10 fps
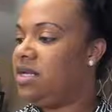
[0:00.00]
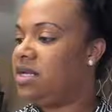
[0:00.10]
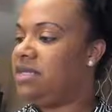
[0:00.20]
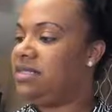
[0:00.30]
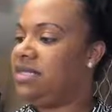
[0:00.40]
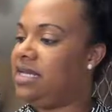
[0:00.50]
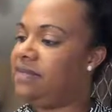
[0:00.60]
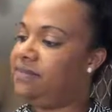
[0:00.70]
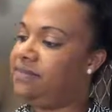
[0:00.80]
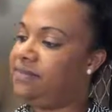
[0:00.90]
let's see,
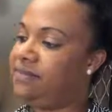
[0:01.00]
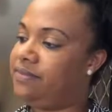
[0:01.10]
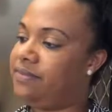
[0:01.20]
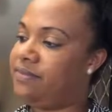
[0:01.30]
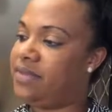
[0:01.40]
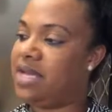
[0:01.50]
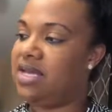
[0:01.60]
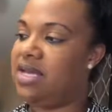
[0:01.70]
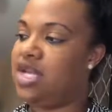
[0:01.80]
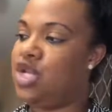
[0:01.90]

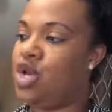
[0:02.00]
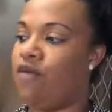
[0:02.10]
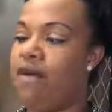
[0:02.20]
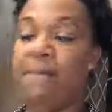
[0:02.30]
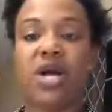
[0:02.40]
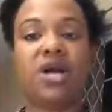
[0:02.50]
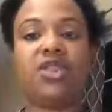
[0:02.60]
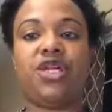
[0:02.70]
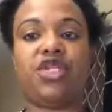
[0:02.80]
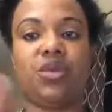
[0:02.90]

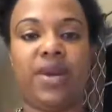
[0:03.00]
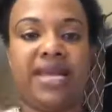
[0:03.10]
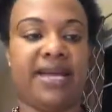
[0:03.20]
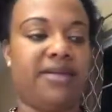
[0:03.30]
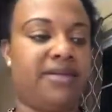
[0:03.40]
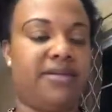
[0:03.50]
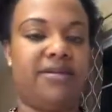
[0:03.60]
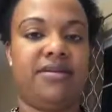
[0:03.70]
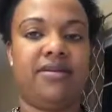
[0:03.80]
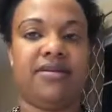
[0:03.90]
November the 20th.
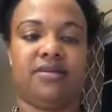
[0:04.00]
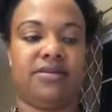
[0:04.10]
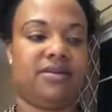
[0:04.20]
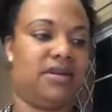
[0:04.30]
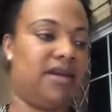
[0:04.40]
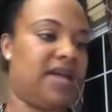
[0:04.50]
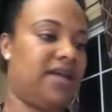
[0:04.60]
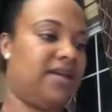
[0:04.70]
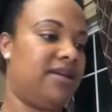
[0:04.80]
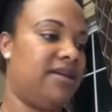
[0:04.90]

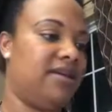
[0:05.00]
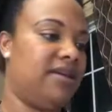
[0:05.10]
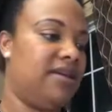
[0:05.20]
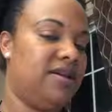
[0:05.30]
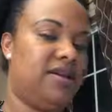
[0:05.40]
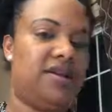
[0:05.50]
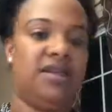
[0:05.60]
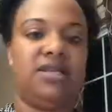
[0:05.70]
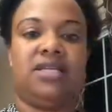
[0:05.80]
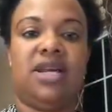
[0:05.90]
Okay.
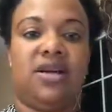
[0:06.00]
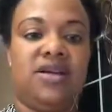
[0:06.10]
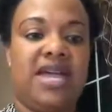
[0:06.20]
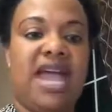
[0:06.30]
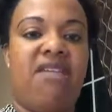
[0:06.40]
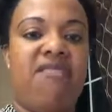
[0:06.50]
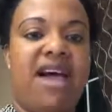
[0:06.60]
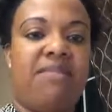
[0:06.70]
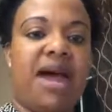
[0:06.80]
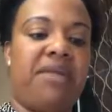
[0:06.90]
So yeah,
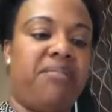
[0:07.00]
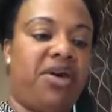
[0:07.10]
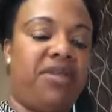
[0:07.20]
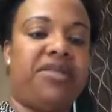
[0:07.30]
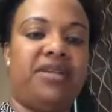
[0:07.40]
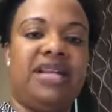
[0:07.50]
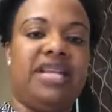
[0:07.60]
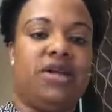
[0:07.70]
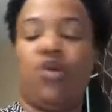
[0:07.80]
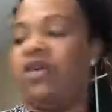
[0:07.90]
right about a month, a
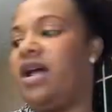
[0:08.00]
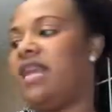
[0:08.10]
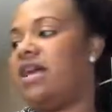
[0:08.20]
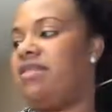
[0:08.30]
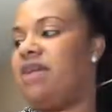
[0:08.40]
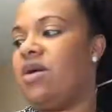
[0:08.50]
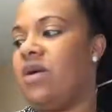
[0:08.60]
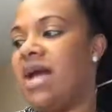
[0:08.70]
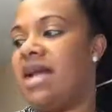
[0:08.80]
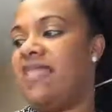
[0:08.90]
little over. And I think
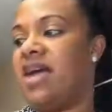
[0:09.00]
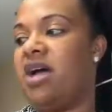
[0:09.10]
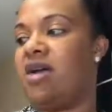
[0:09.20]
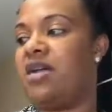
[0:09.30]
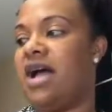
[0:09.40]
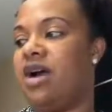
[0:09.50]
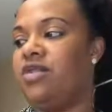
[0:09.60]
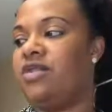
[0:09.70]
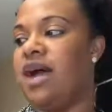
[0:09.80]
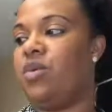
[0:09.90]
why I got
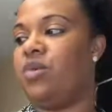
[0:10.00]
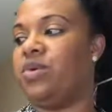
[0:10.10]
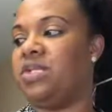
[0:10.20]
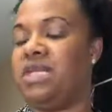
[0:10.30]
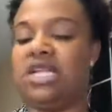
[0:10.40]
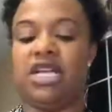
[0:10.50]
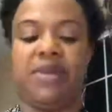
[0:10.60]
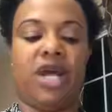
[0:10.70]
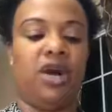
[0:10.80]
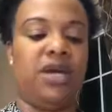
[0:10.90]
that one was a little
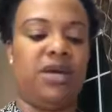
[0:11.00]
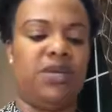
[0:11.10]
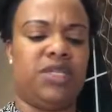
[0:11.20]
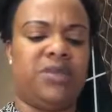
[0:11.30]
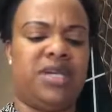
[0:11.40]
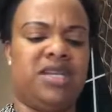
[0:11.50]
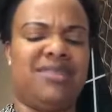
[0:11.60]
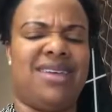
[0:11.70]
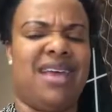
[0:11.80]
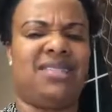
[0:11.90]
bit earlier was
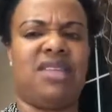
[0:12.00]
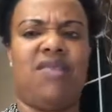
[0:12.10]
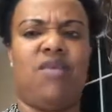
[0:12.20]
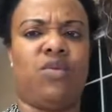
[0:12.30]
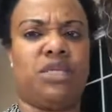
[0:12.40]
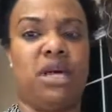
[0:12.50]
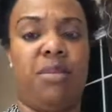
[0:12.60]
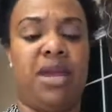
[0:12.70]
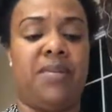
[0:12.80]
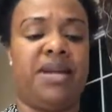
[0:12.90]
because Thanksgiving was
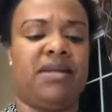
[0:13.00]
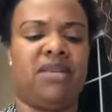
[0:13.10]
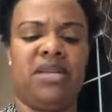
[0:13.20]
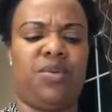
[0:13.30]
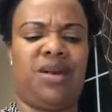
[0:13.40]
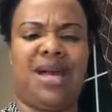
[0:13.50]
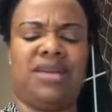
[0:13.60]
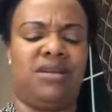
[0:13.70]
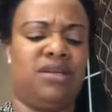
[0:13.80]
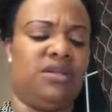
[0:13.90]
coming up and I think they were
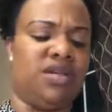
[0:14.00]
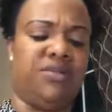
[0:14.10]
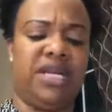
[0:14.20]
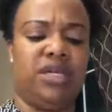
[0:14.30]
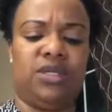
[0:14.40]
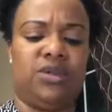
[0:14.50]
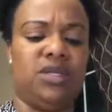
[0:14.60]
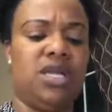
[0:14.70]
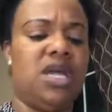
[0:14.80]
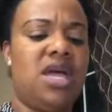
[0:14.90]
kind of going to be
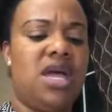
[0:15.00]
closed.